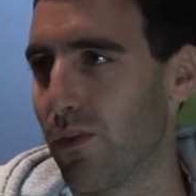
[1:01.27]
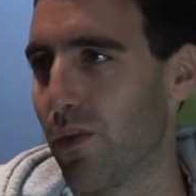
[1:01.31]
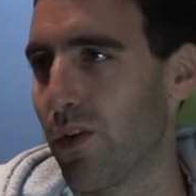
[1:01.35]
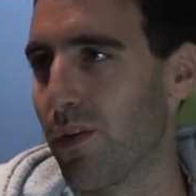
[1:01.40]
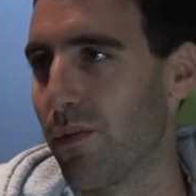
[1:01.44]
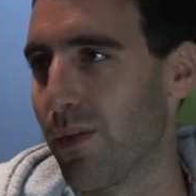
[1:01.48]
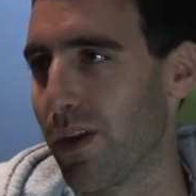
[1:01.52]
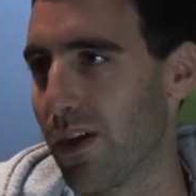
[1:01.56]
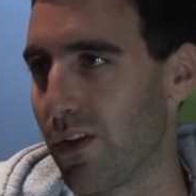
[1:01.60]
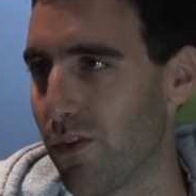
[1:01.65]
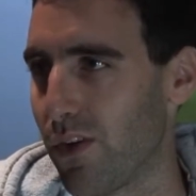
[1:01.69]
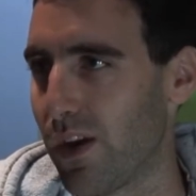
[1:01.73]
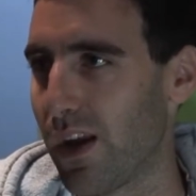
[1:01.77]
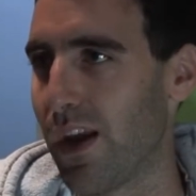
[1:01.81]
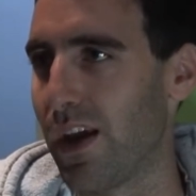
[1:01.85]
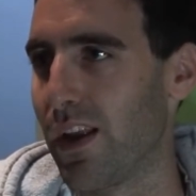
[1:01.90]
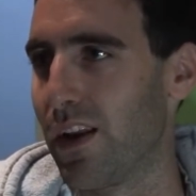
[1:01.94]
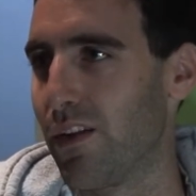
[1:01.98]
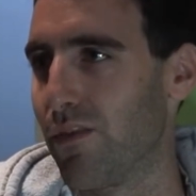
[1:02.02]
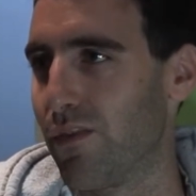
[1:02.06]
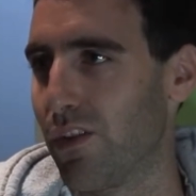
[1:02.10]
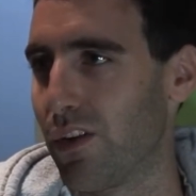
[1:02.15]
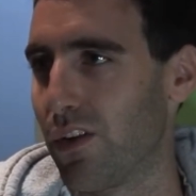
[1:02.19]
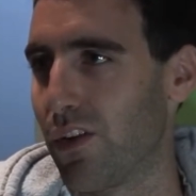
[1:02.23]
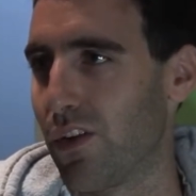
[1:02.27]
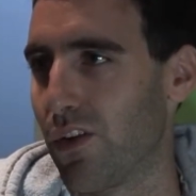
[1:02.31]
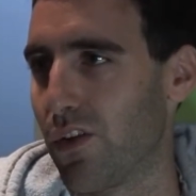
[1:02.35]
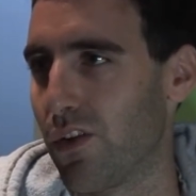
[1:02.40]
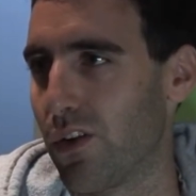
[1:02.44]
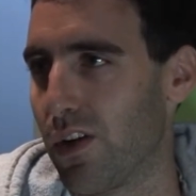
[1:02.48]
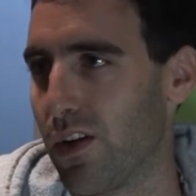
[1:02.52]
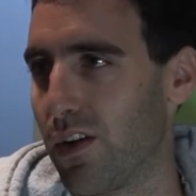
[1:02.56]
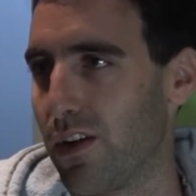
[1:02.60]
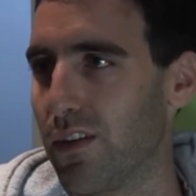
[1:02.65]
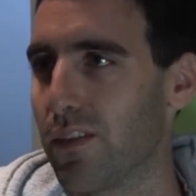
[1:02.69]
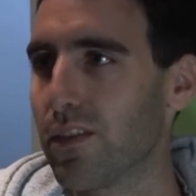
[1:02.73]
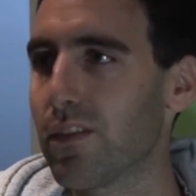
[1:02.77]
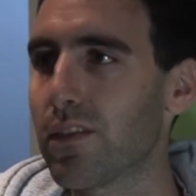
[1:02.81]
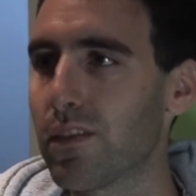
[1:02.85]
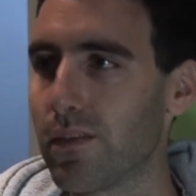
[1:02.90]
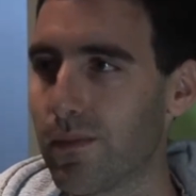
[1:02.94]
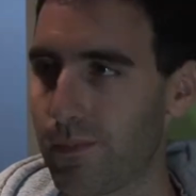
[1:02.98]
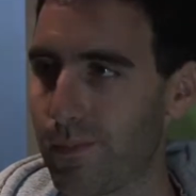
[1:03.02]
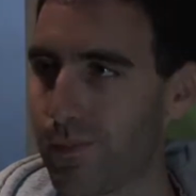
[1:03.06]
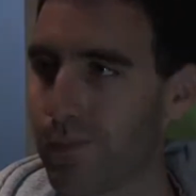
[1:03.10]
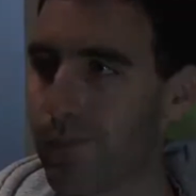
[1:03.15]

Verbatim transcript: You want to be creative and curious.